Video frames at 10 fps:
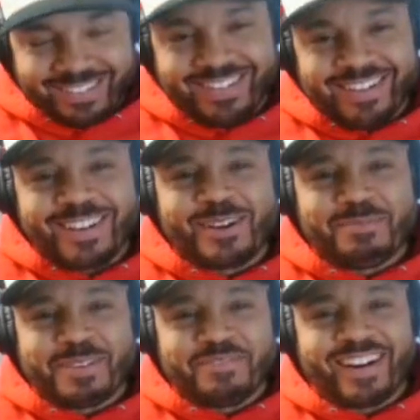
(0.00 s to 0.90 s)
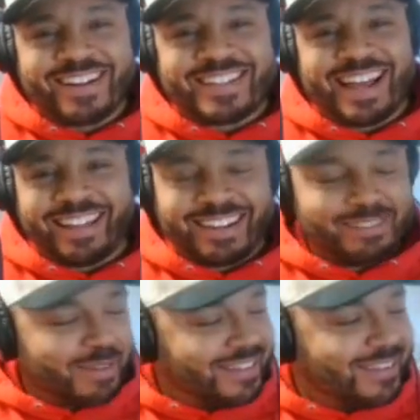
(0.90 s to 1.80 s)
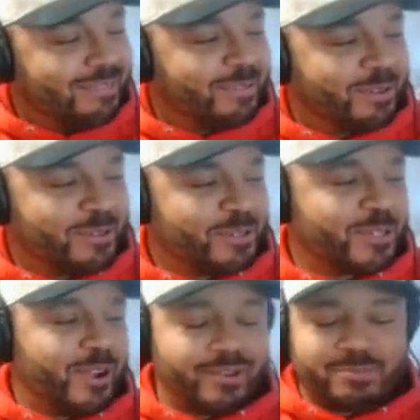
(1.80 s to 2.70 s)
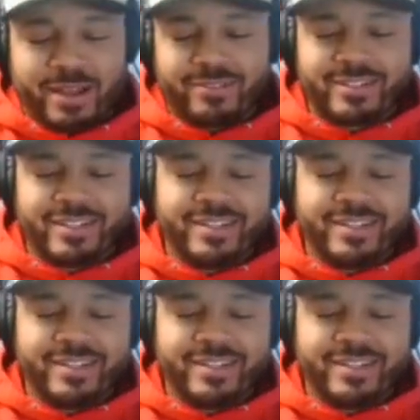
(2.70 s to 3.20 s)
That could be very telling about something we were just talking about.